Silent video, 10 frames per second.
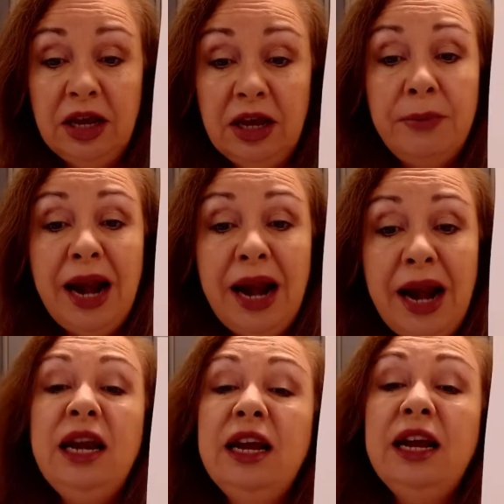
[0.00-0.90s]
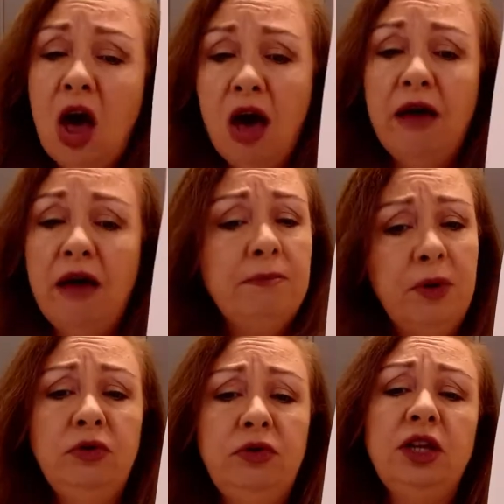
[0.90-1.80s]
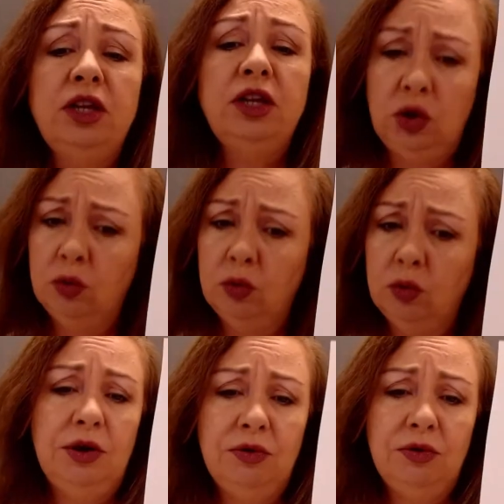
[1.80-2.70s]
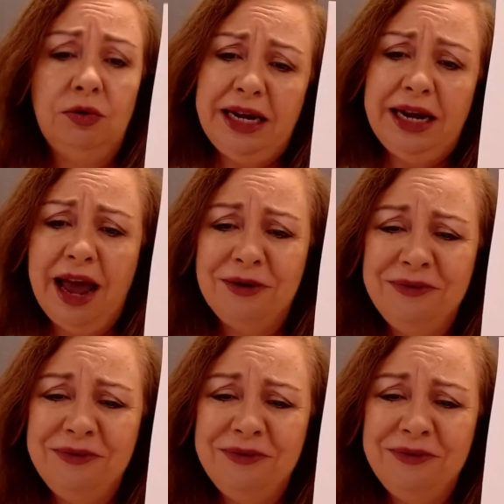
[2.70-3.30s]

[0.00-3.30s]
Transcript: but I'm gonna call them both the tuba right now.